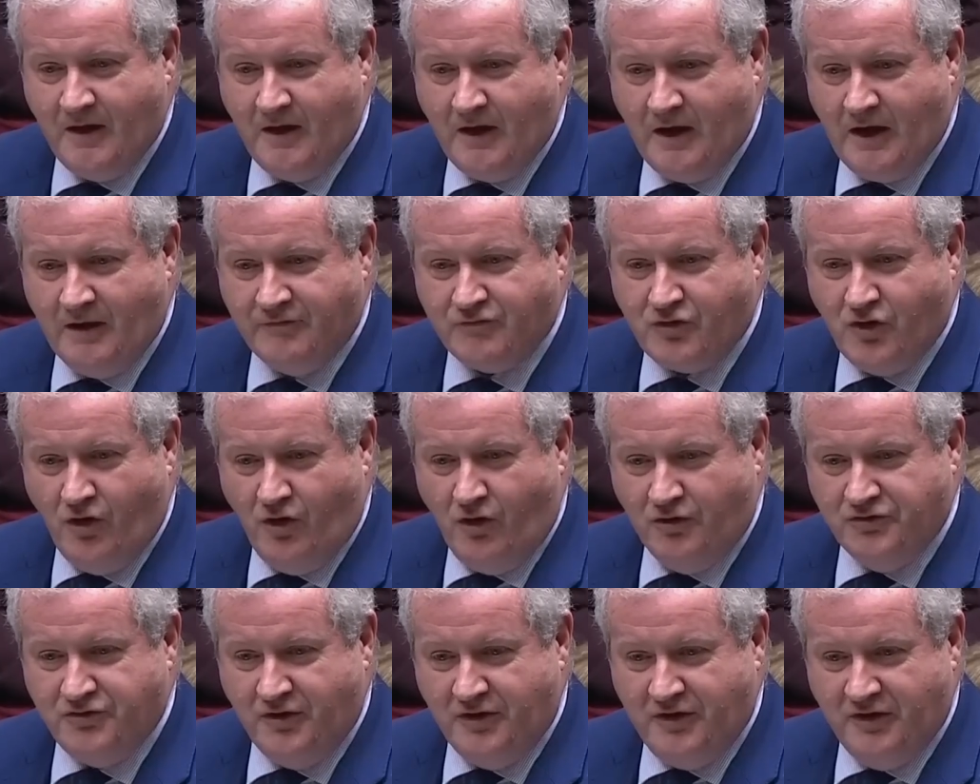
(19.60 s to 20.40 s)
I've
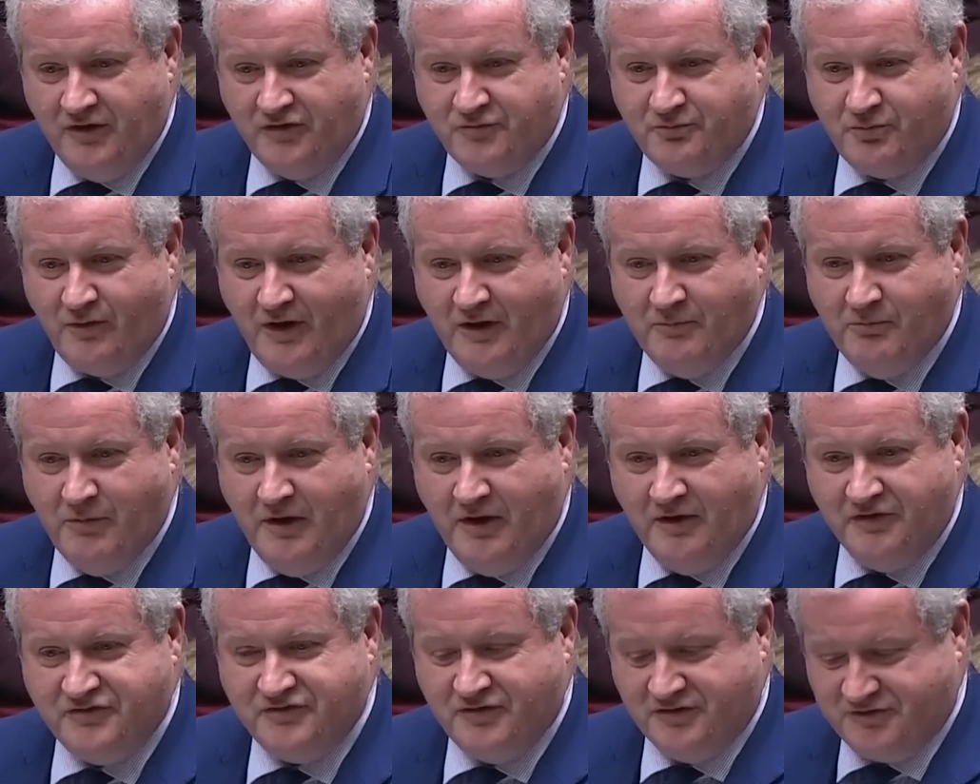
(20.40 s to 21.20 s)
called on this Prime
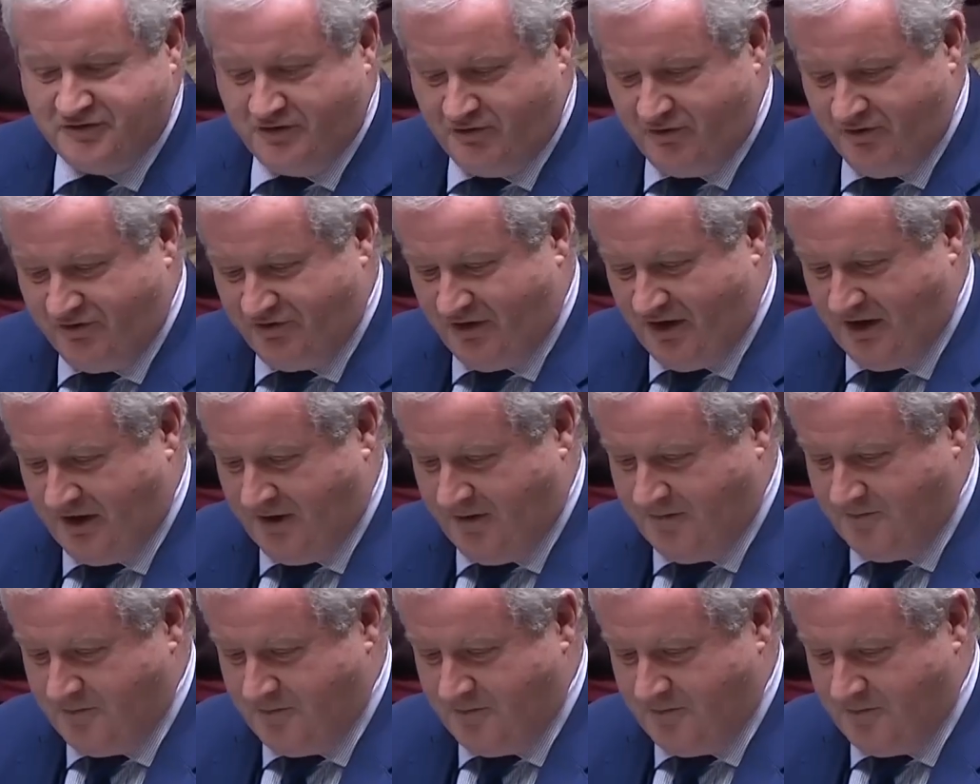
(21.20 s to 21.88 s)
Minister to resign.